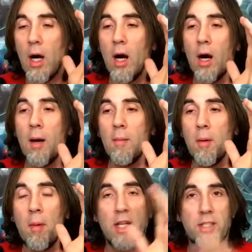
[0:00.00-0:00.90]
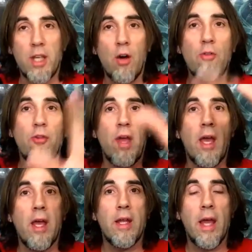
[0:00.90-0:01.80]
Um, myself
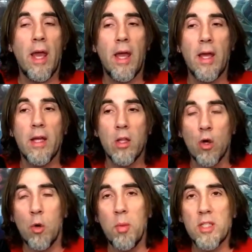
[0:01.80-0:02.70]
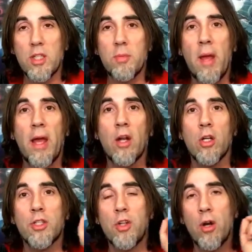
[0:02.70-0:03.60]
and a local businessman
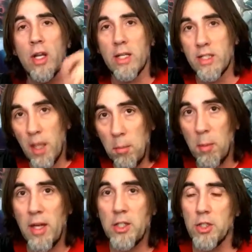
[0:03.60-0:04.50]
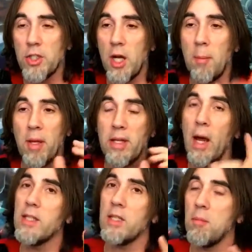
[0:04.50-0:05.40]
are starting a sublimation shop, a
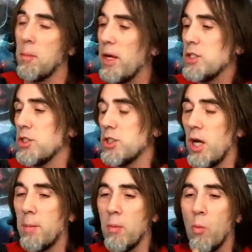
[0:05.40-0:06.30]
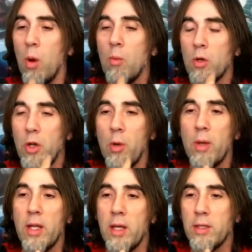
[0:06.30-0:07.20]
dye sublimation shop, and what we're
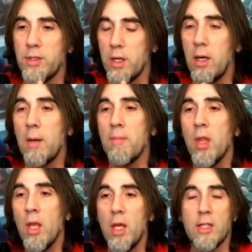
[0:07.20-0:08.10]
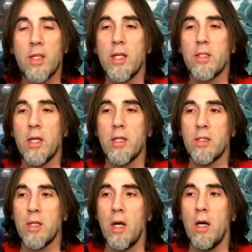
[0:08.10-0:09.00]
doing is um, it's it's
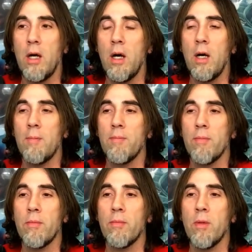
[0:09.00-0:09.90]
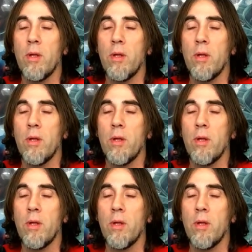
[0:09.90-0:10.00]
it's uh, um,